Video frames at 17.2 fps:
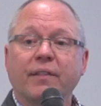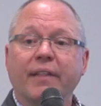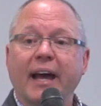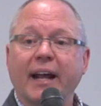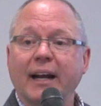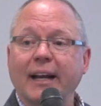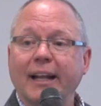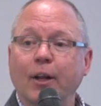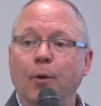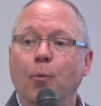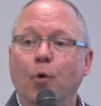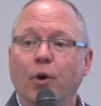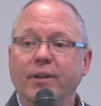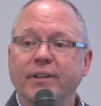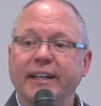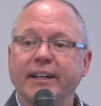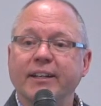that in a little more
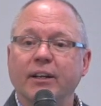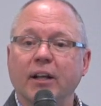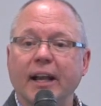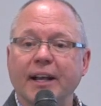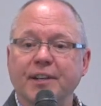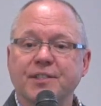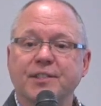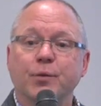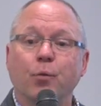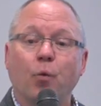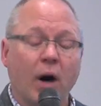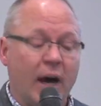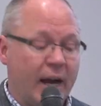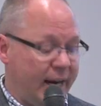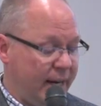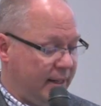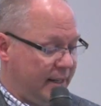detail as to
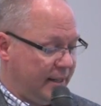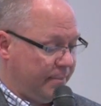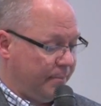why.